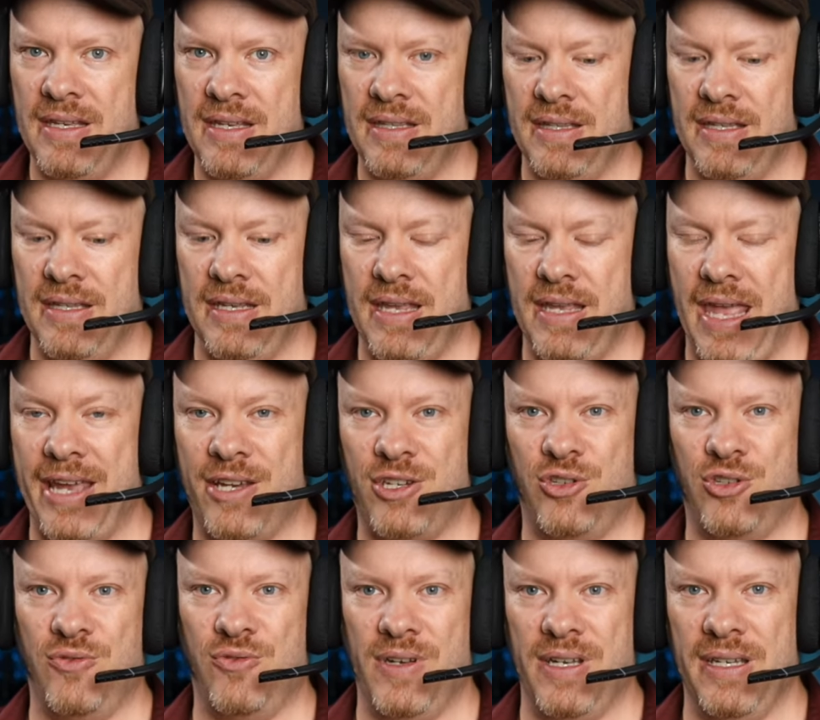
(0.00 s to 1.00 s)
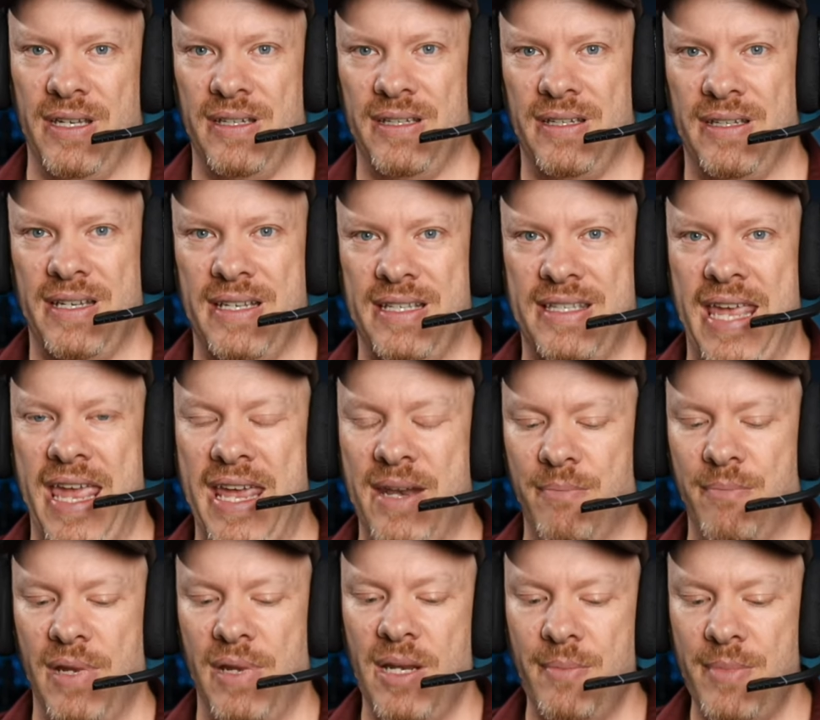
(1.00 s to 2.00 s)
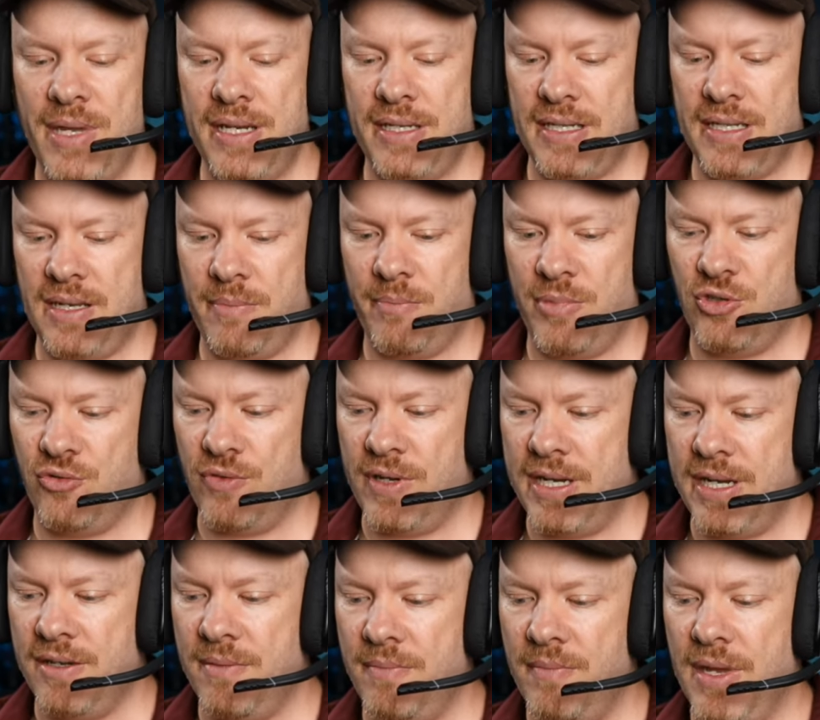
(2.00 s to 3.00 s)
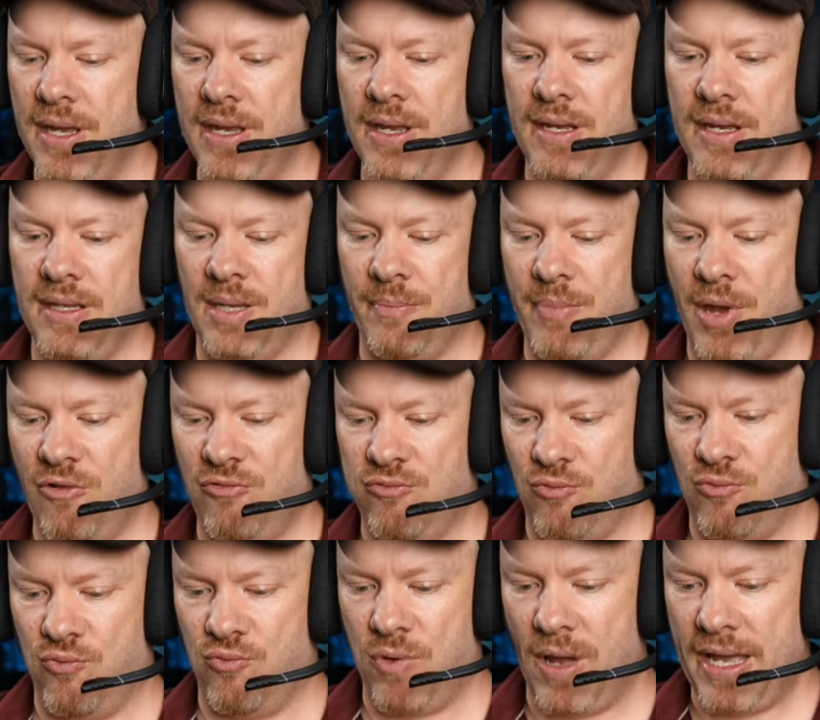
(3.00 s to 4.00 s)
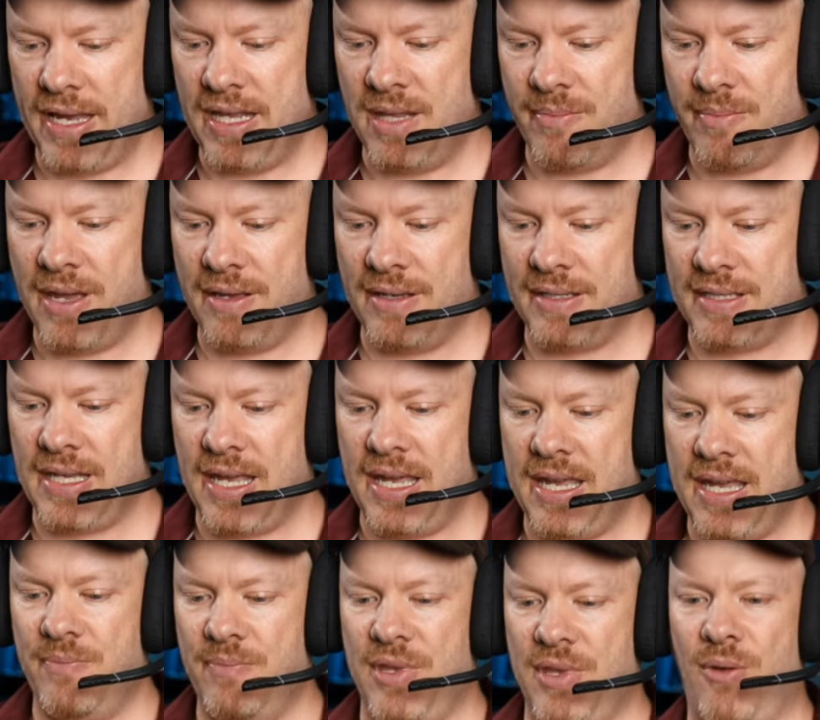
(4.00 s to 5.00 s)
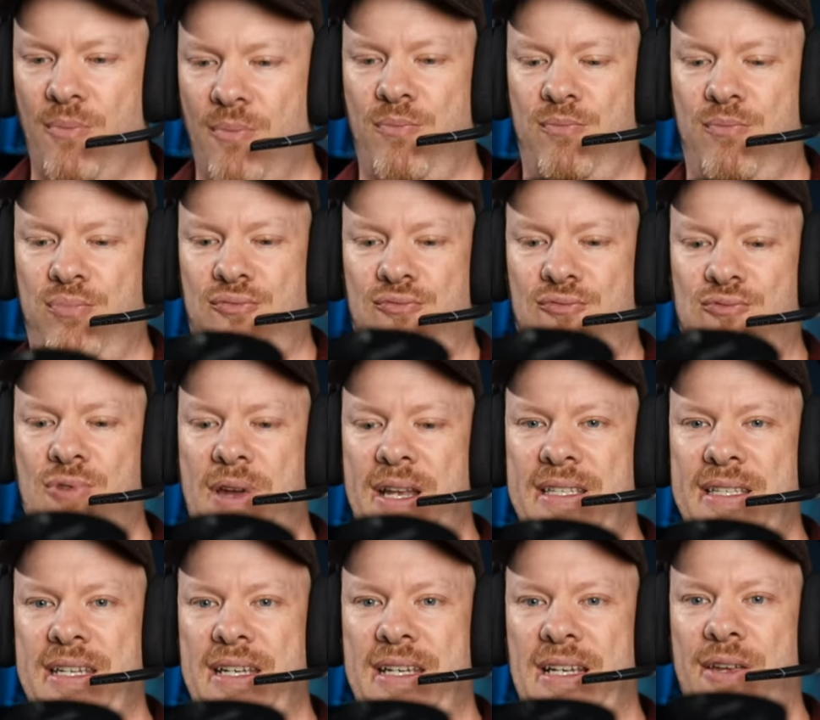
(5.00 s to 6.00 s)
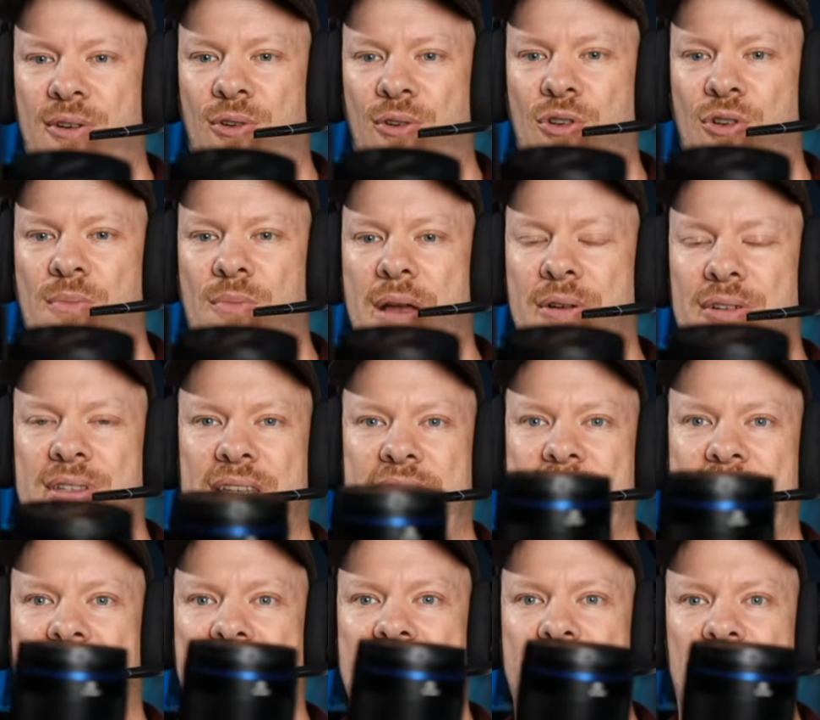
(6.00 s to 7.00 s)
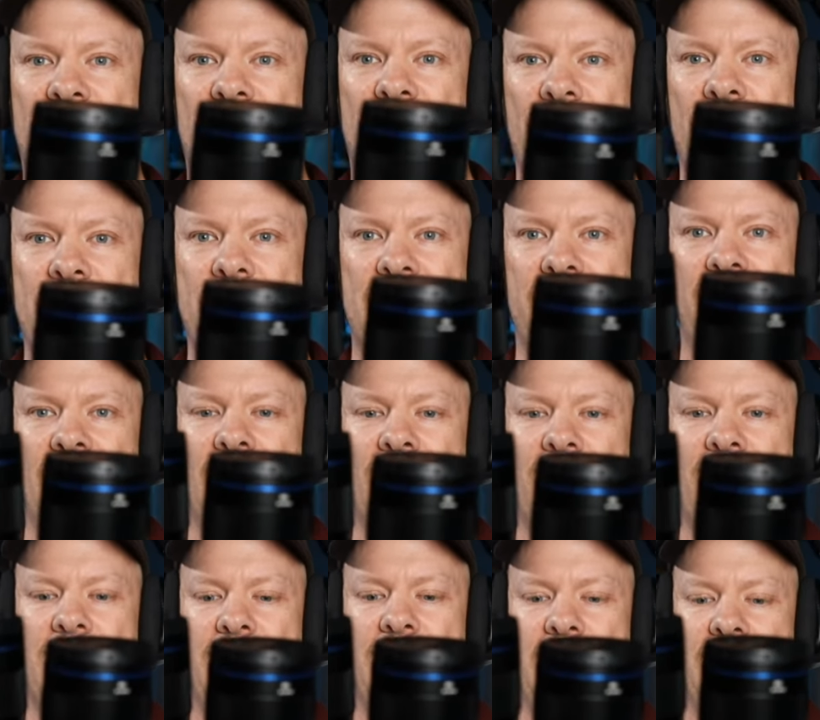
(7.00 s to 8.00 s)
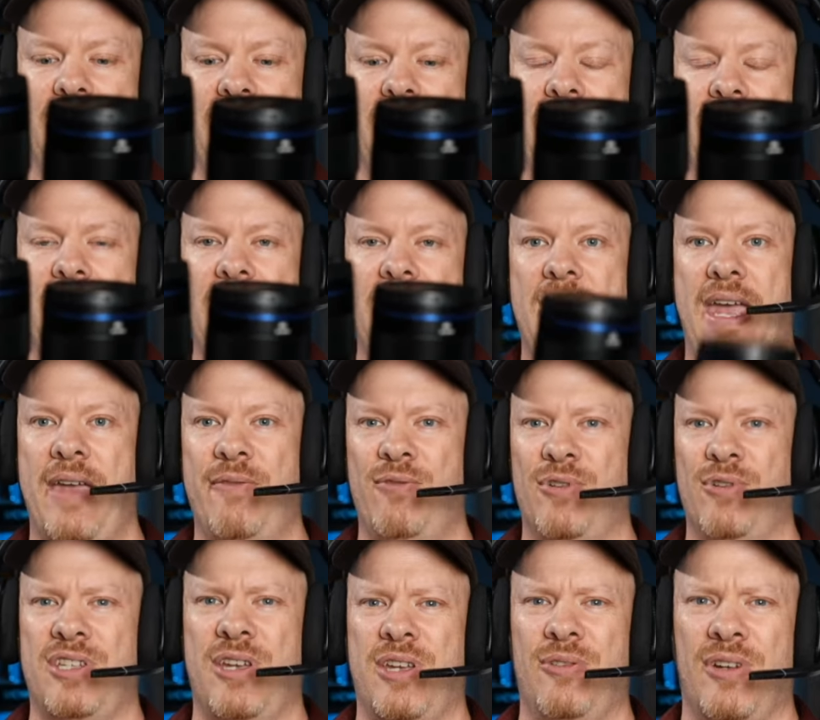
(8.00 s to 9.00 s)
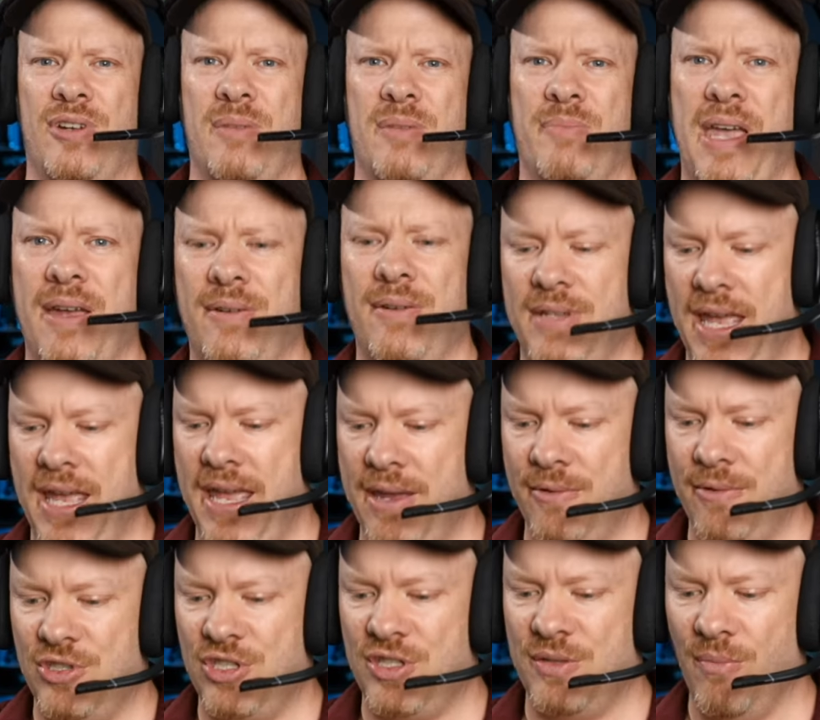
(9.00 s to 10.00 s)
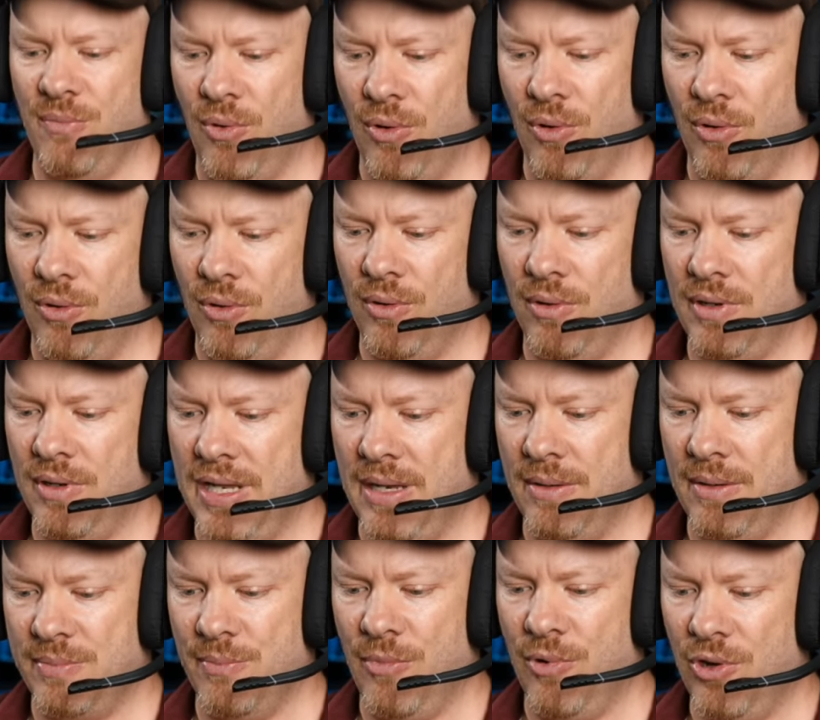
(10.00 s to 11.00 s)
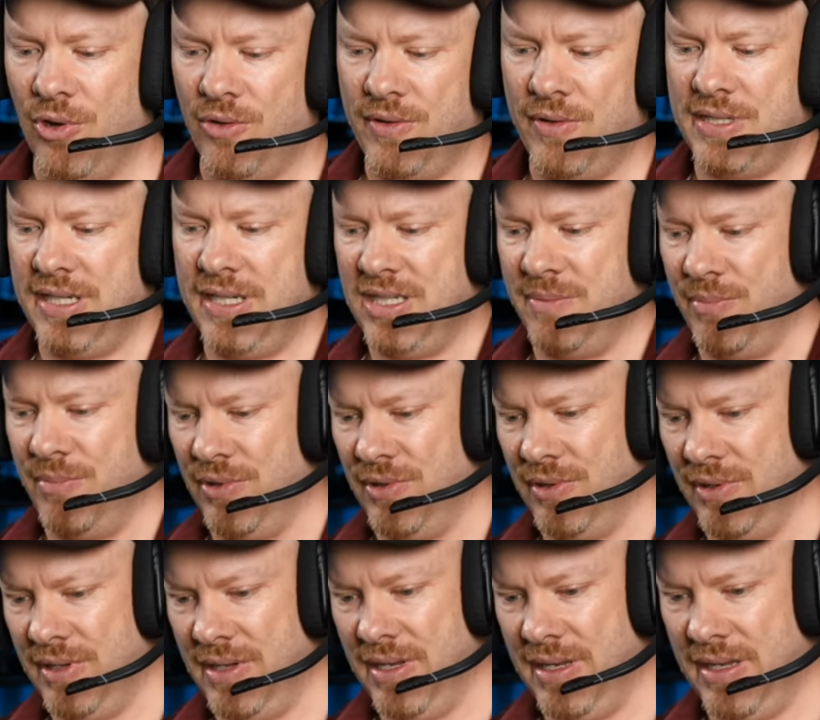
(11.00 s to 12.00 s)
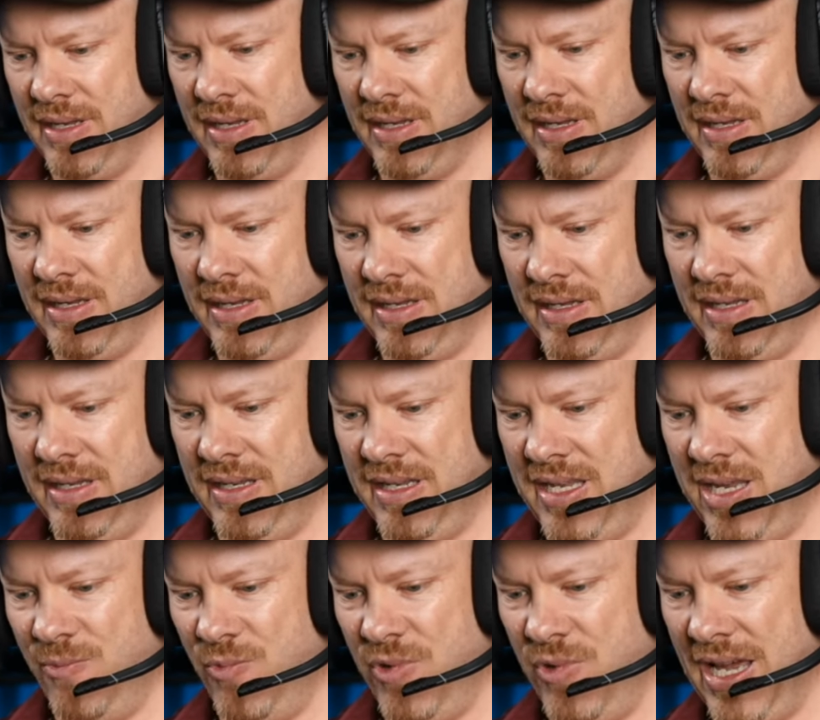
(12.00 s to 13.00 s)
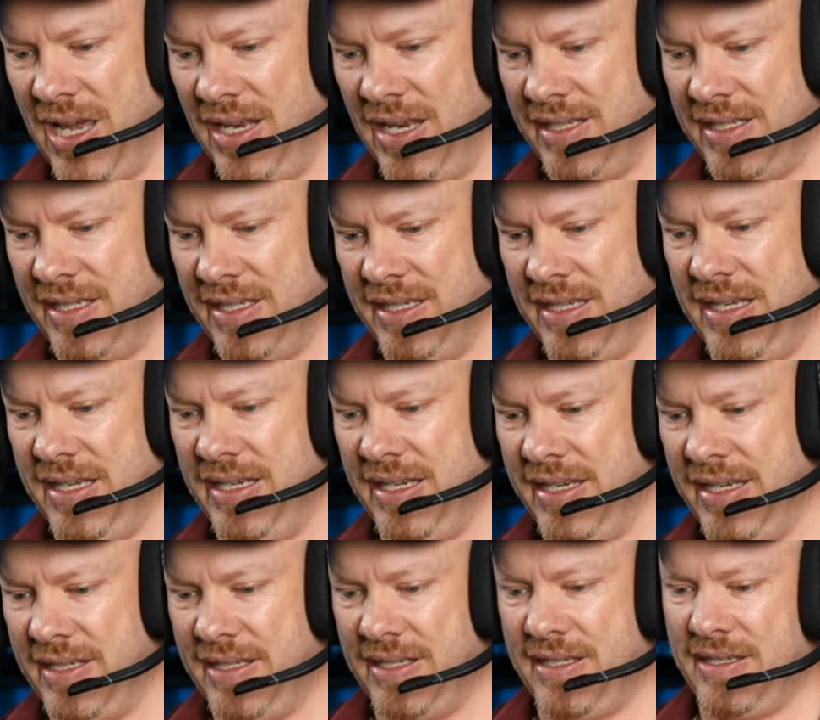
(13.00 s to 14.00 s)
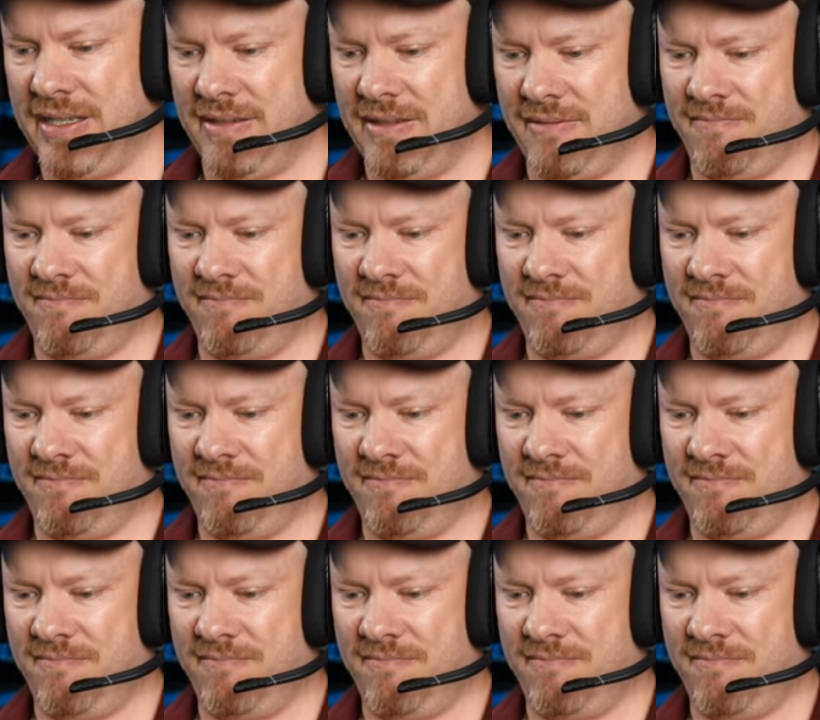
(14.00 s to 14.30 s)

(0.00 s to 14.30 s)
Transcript: the extra 10 millimeter between them. They're both right about the same. They're practically almost the same size if you look here. Everyone's going on about how small smaller it is, but in reality, it's